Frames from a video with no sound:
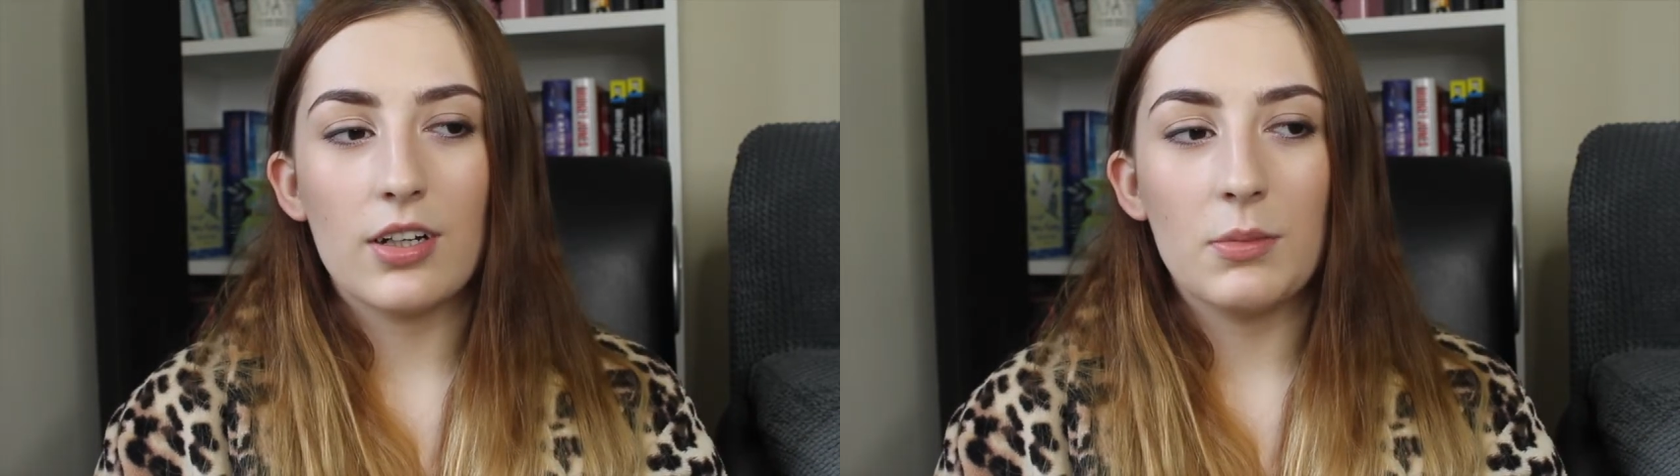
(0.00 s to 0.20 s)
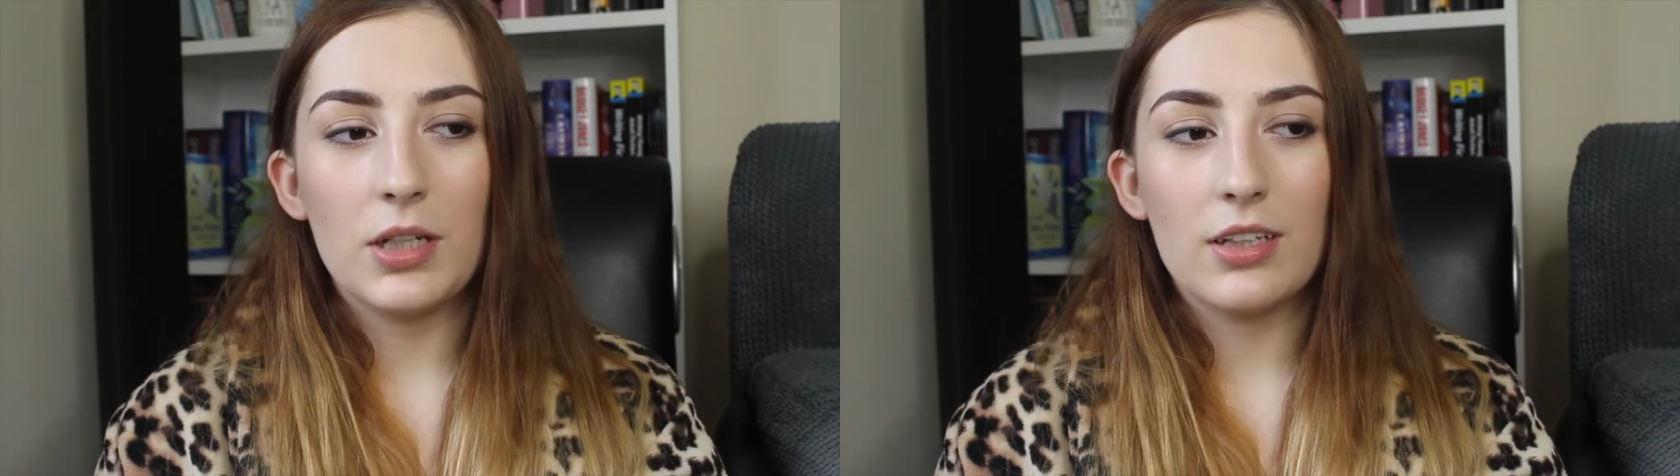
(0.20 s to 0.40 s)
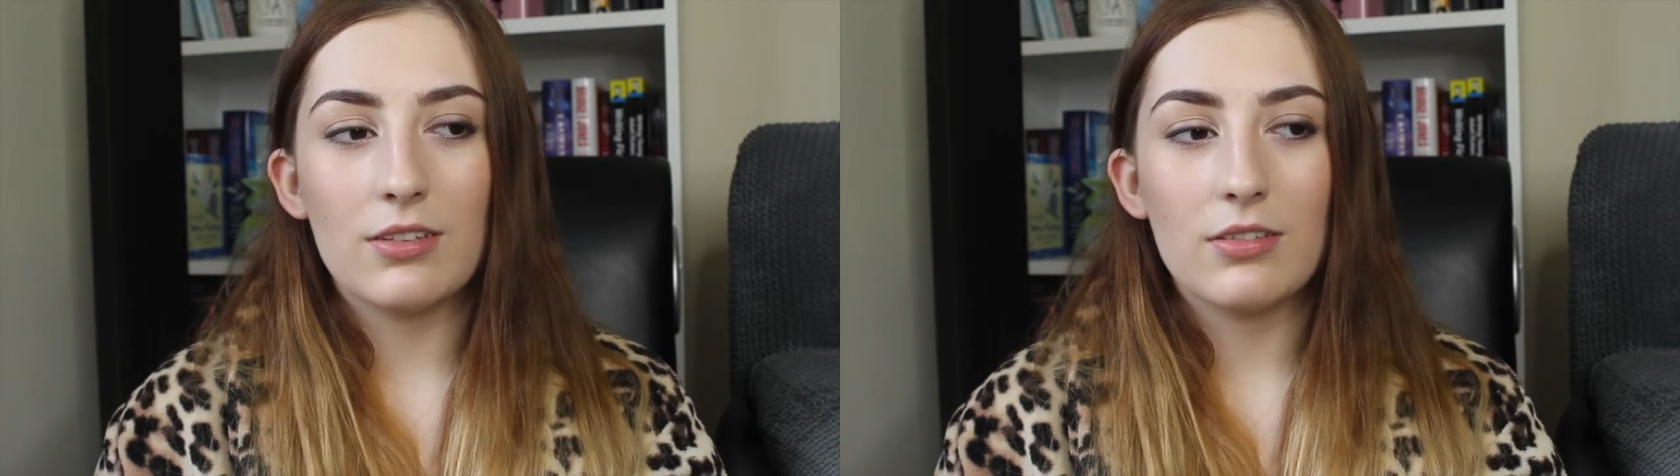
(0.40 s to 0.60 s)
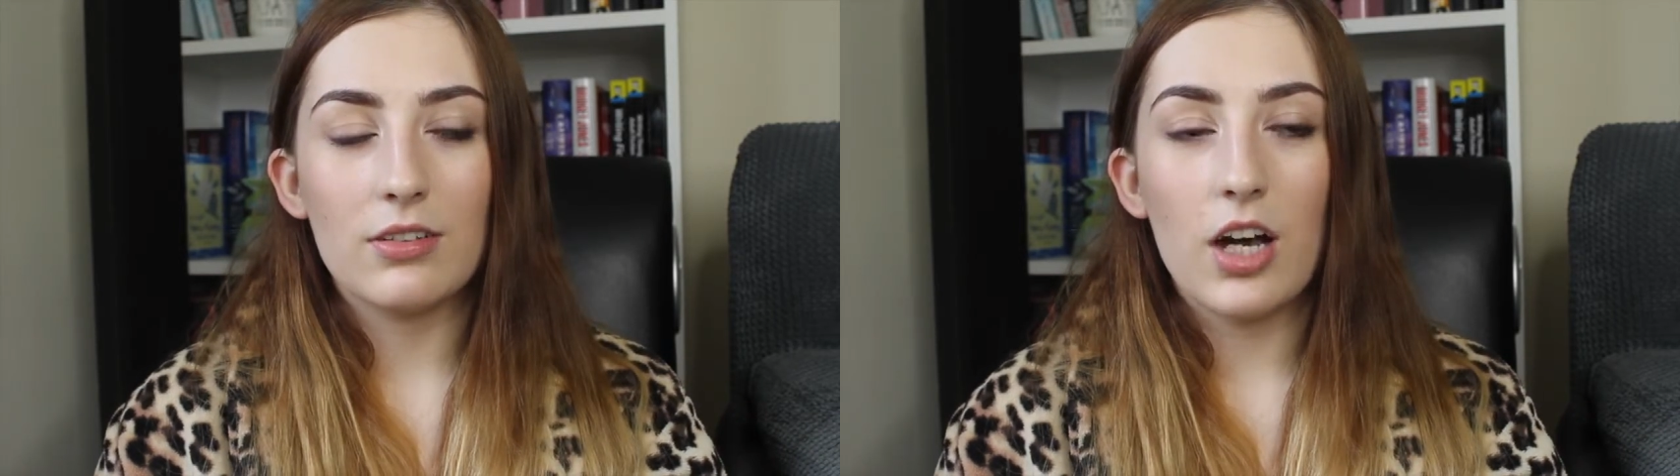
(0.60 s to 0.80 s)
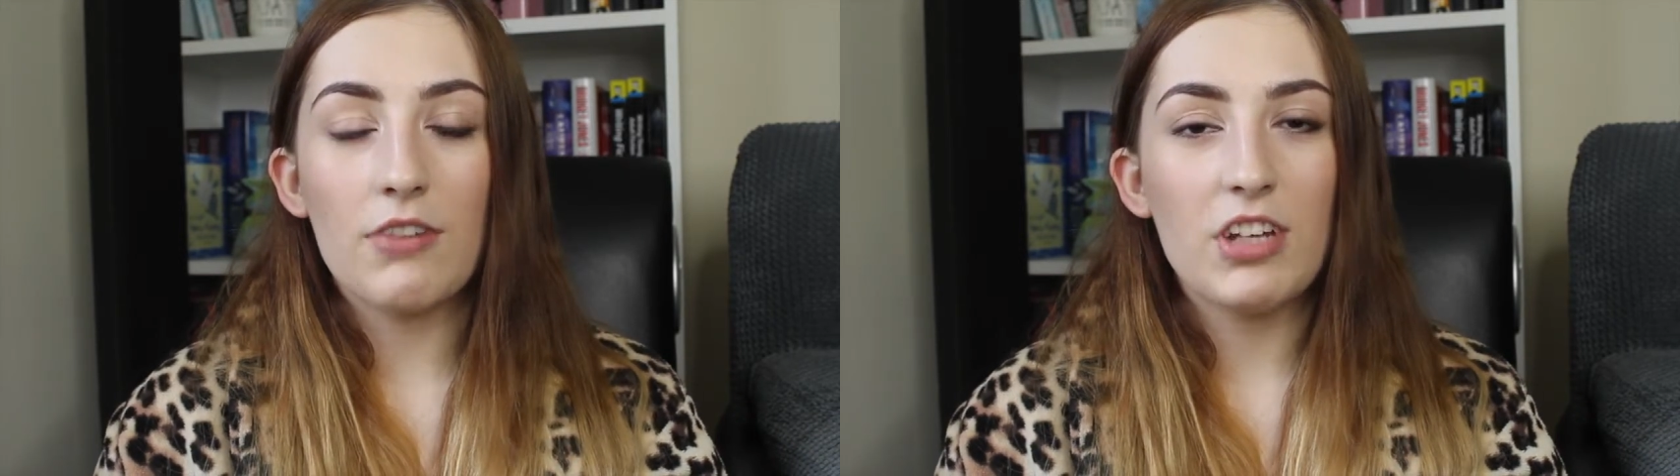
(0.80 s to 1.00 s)
I mean,
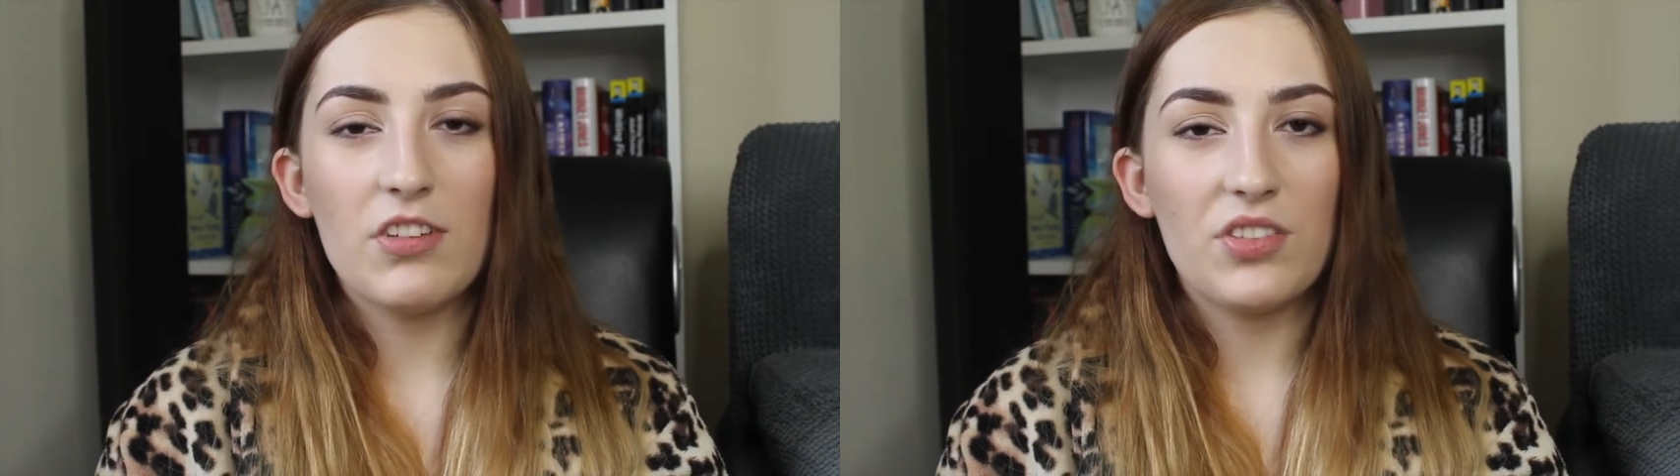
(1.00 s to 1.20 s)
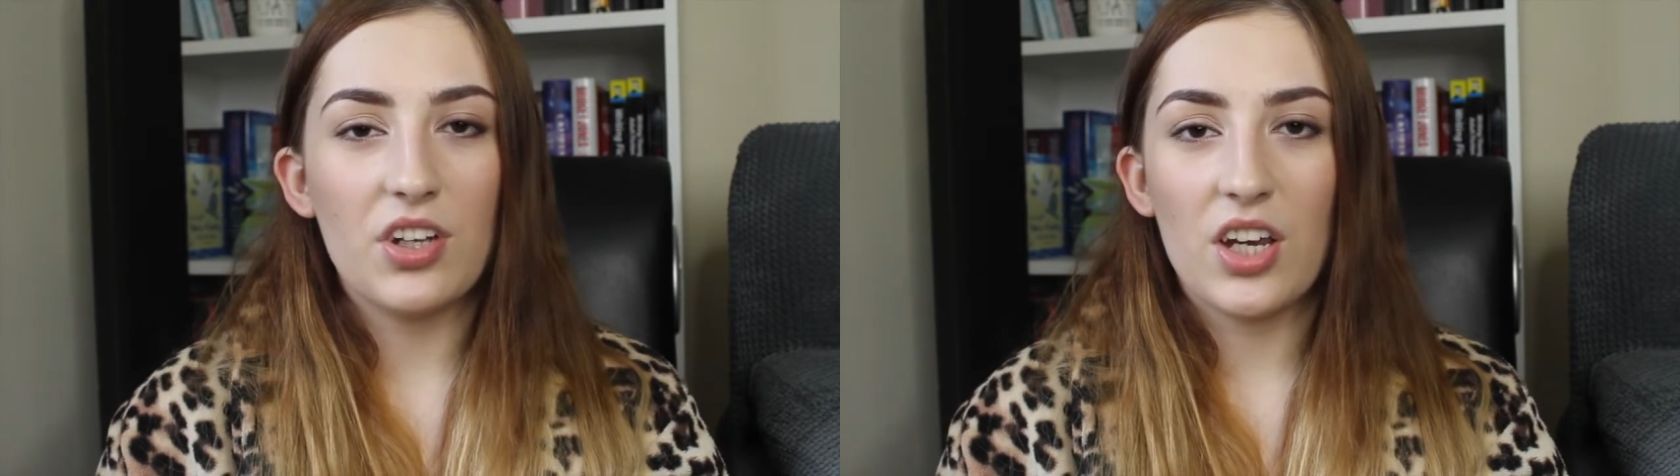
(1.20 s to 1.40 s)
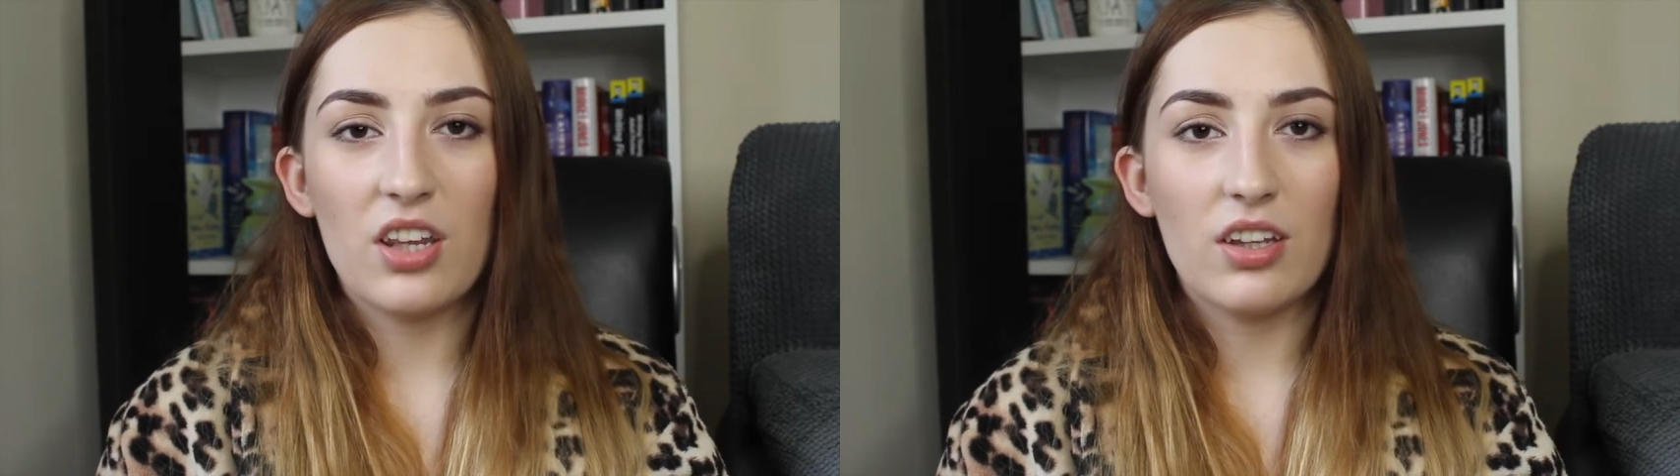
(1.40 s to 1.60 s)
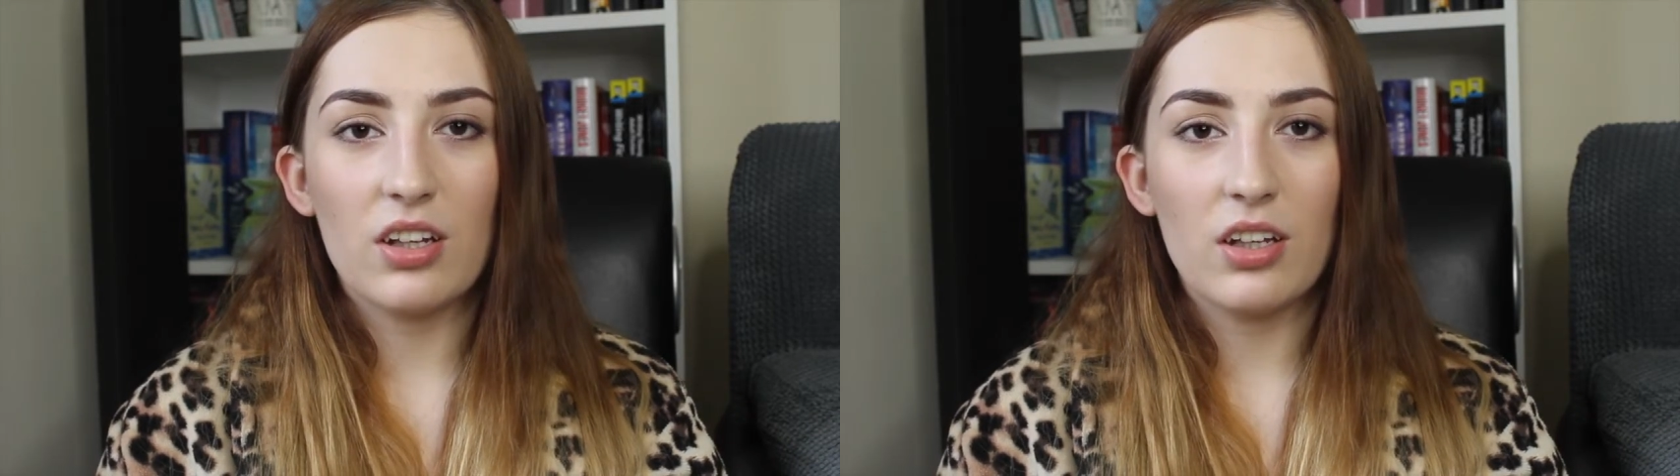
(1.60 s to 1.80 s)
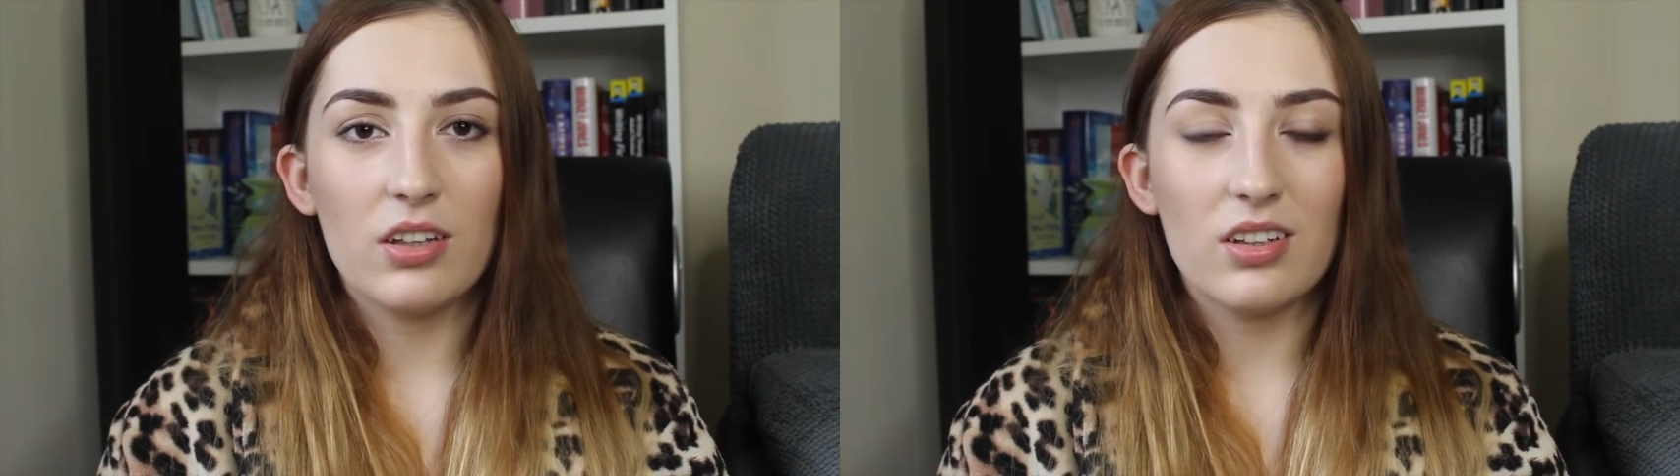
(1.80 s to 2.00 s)
I've never done
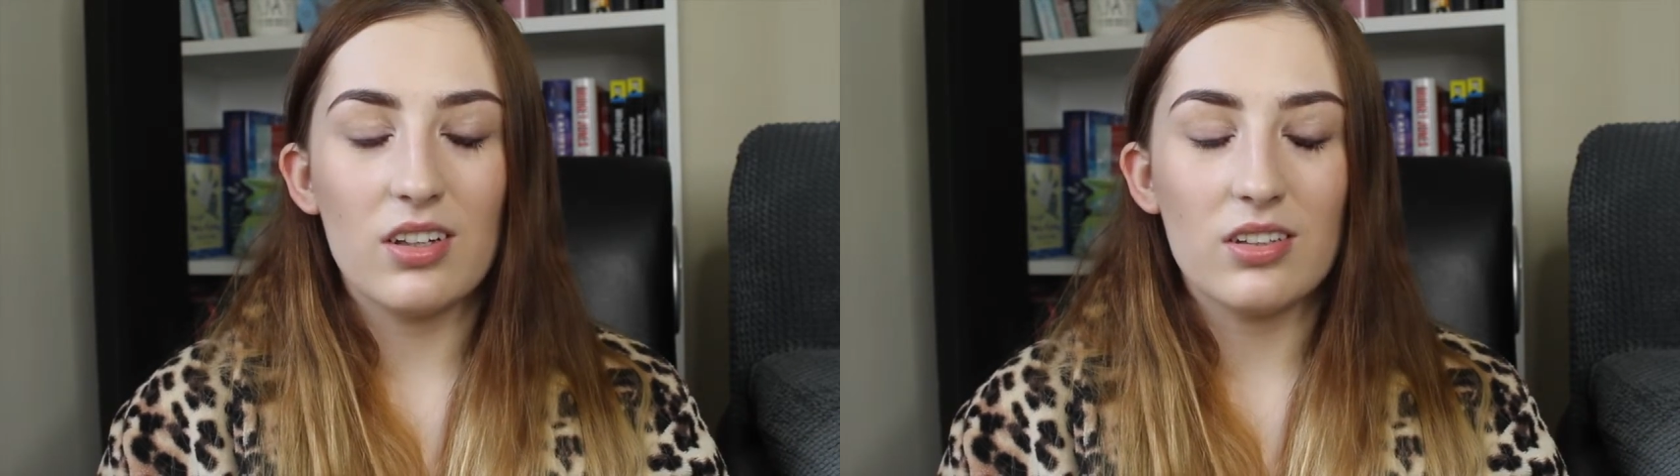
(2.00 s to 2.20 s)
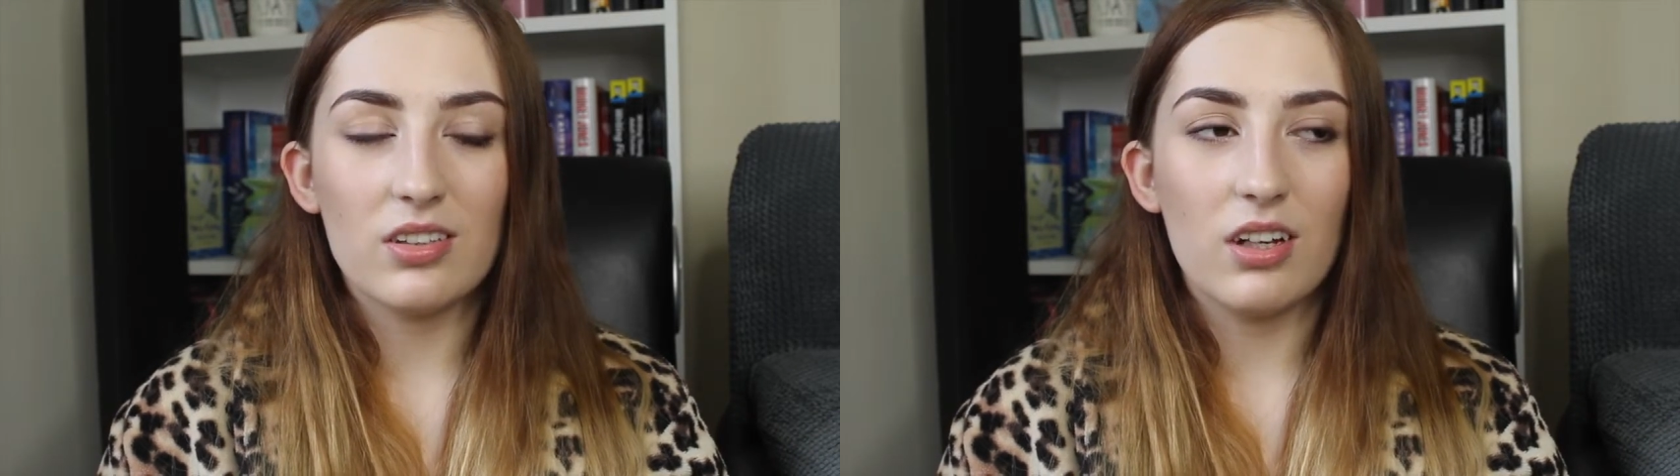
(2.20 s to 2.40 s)
anything like this.